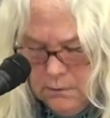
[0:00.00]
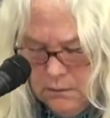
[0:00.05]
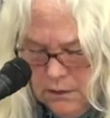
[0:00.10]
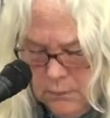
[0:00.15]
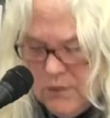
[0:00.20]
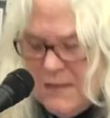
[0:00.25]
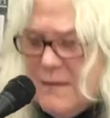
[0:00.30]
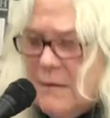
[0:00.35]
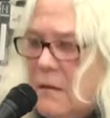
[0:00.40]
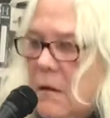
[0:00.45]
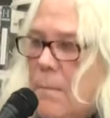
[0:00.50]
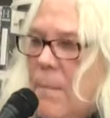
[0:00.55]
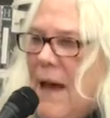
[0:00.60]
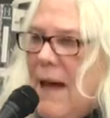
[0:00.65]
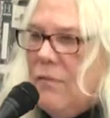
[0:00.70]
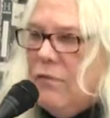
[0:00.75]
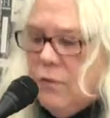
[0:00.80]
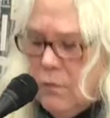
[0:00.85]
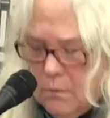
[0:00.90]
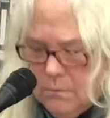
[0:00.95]
It was in the
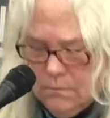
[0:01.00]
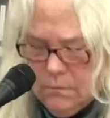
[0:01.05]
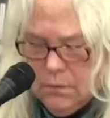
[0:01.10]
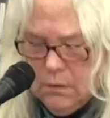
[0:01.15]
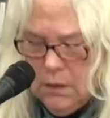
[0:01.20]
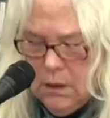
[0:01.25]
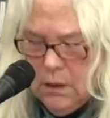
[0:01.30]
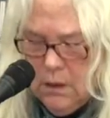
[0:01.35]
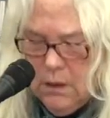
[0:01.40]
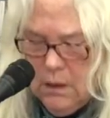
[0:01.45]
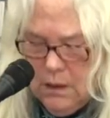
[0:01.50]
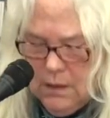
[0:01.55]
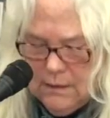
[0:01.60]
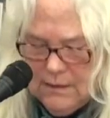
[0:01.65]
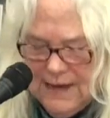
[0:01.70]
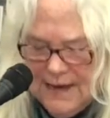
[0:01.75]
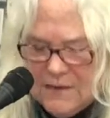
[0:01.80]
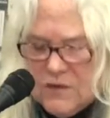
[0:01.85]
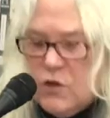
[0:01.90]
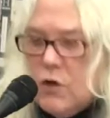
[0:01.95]
bathroom,
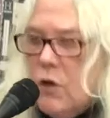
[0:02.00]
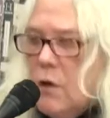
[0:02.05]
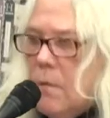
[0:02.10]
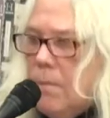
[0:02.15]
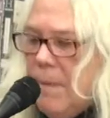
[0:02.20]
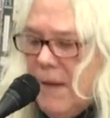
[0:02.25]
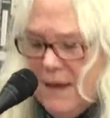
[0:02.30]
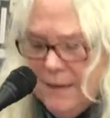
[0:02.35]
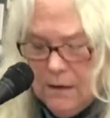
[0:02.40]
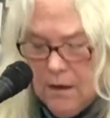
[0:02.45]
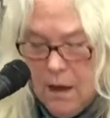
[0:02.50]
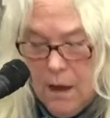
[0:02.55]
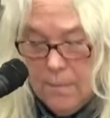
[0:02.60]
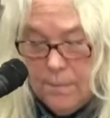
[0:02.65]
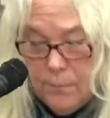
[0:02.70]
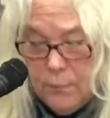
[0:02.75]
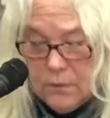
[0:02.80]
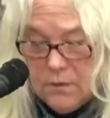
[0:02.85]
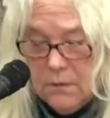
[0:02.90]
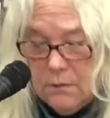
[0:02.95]
next to her pink
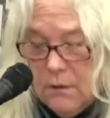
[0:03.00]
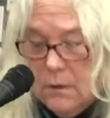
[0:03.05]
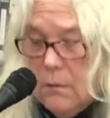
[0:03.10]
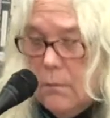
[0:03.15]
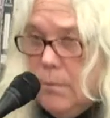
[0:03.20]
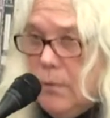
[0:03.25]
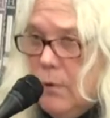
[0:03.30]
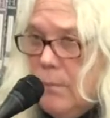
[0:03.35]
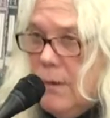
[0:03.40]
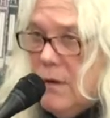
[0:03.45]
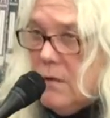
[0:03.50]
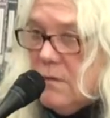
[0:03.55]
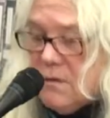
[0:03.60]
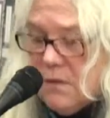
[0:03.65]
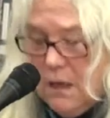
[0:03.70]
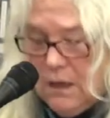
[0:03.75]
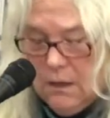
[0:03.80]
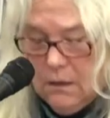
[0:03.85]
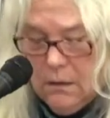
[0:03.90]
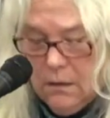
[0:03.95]
cup with the little blue birds
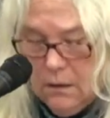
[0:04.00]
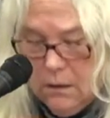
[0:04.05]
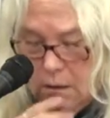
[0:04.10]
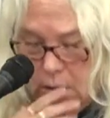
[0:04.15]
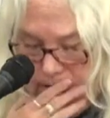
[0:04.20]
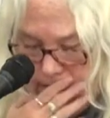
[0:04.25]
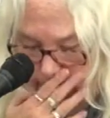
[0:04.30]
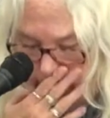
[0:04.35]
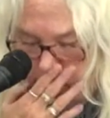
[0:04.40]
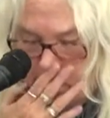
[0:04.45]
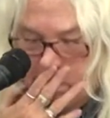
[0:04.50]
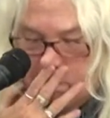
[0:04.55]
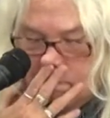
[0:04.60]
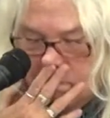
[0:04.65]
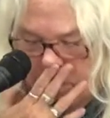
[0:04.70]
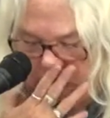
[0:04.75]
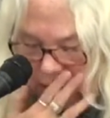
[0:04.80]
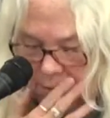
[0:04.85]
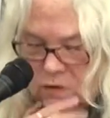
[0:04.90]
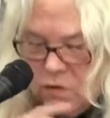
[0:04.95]
on it,
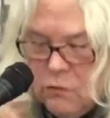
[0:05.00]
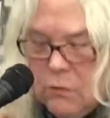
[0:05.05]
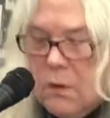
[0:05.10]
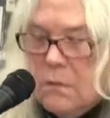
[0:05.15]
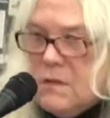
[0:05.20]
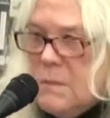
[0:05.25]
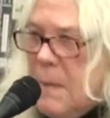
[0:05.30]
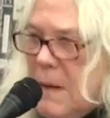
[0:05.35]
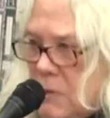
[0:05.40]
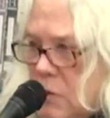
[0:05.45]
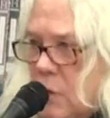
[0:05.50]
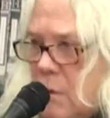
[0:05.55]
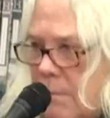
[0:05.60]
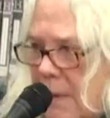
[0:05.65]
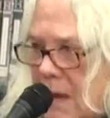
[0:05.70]
next to her special